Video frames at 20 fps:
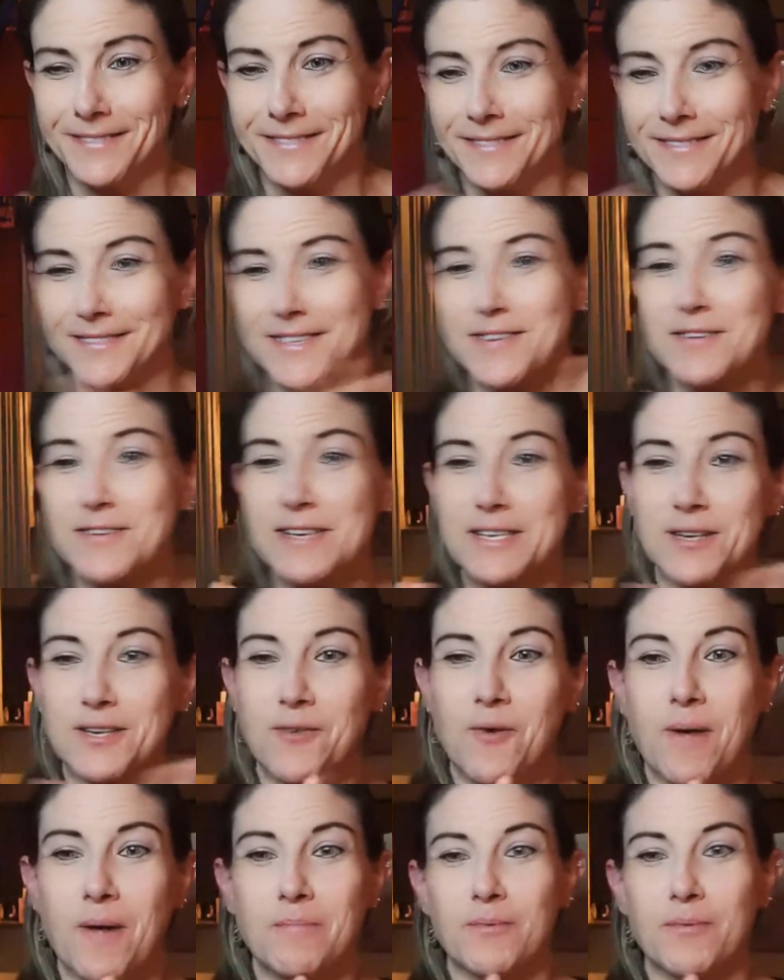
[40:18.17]
You need to
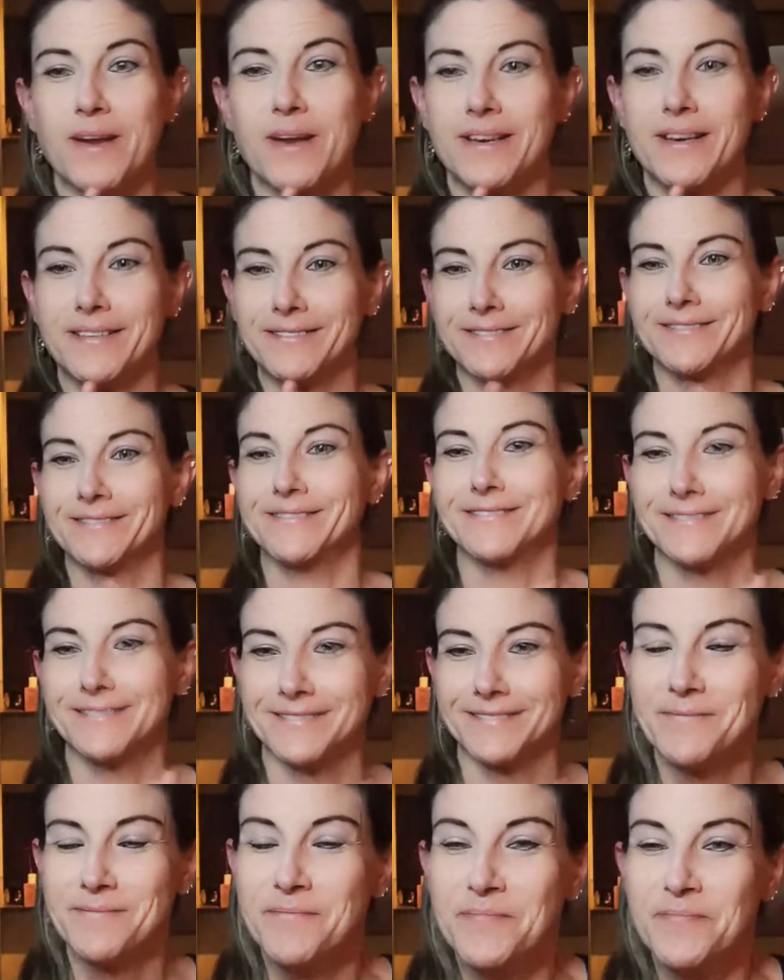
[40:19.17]
cooperate
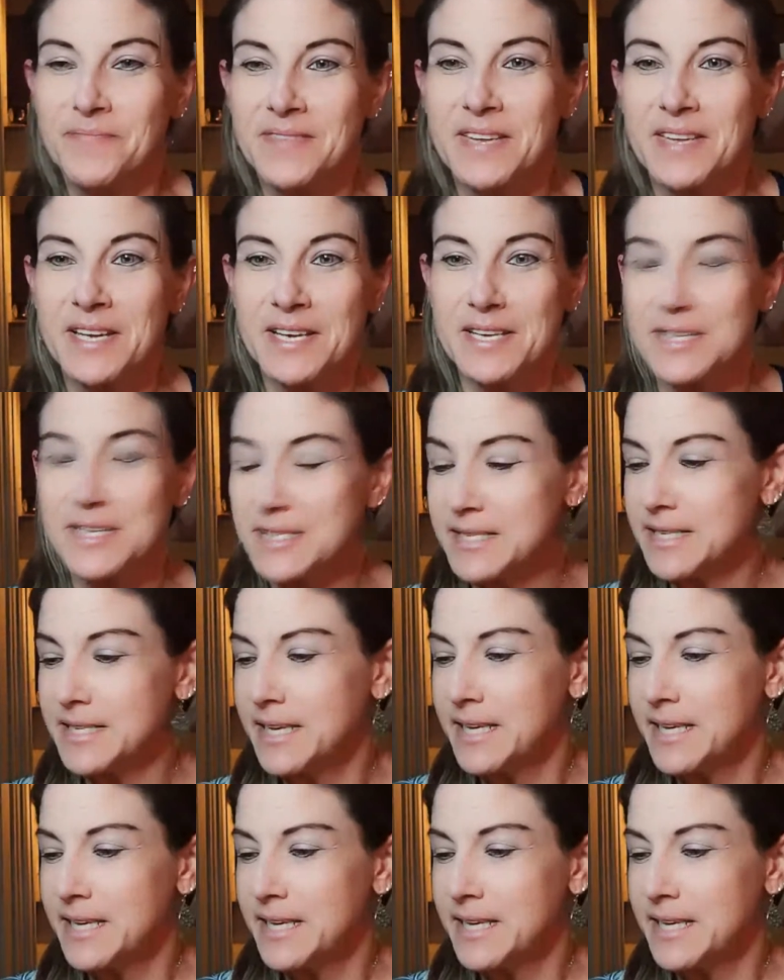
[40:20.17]
because